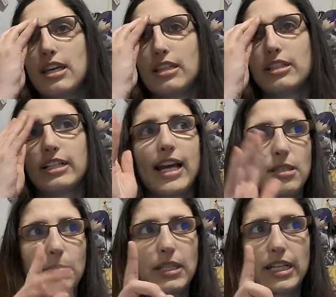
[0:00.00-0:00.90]
there has to
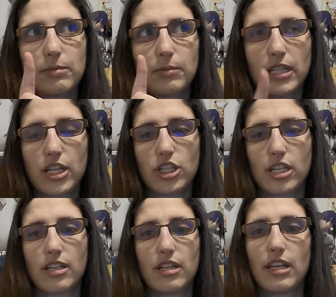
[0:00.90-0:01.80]
be an
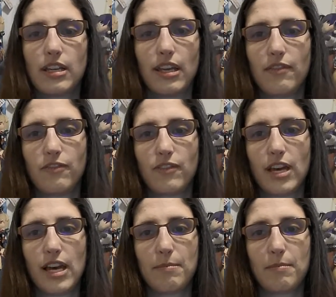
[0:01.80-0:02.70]
explanation if
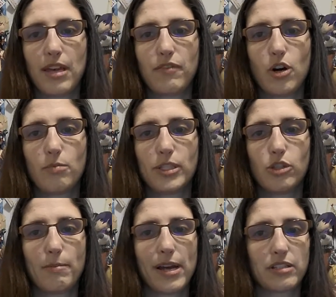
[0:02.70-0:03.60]
um, if Ohma knew
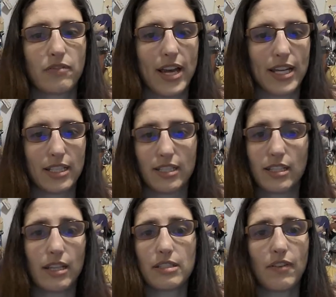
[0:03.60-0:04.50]
about divine
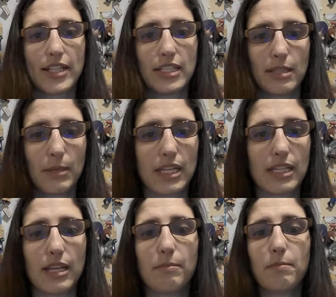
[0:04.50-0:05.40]
divine demon.
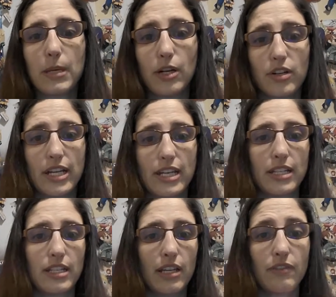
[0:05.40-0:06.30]
Period.
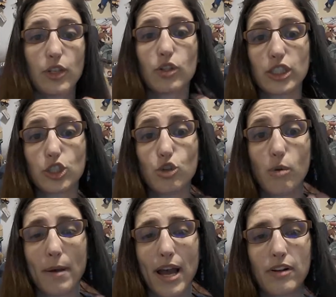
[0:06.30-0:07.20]
If he already knew
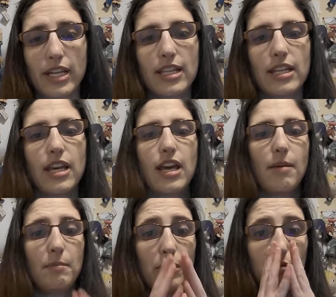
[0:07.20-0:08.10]
about it.
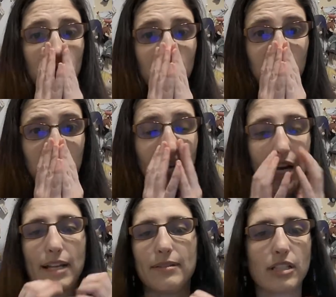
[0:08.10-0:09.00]
But oh
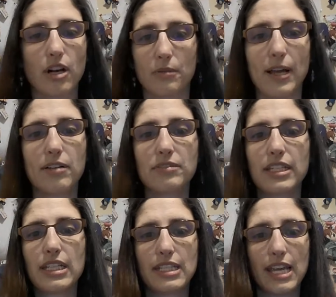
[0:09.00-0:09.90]
god, no, I don't think
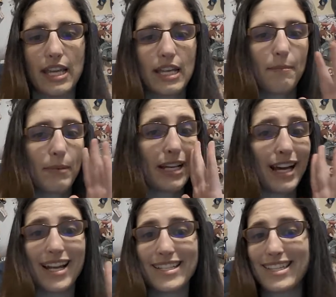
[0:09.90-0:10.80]
he did. But
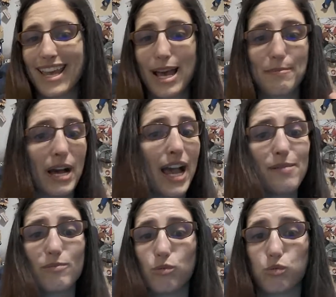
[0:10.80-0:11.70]
goddamn, I
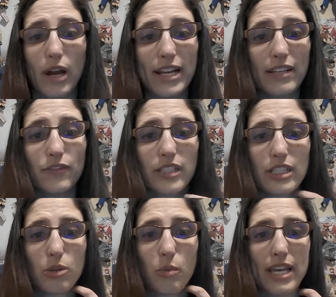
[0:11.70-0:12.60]
am ready for this
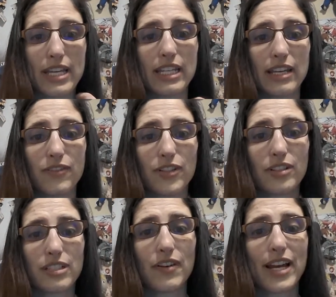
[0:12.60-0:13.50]
awakening for
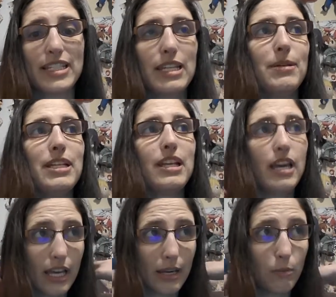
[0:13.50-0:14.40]
Divine Demon.
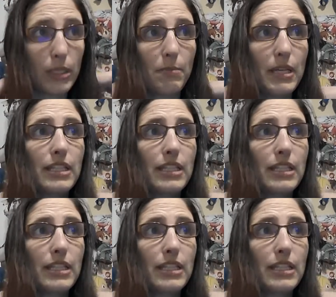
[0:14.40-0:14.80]
Would it be in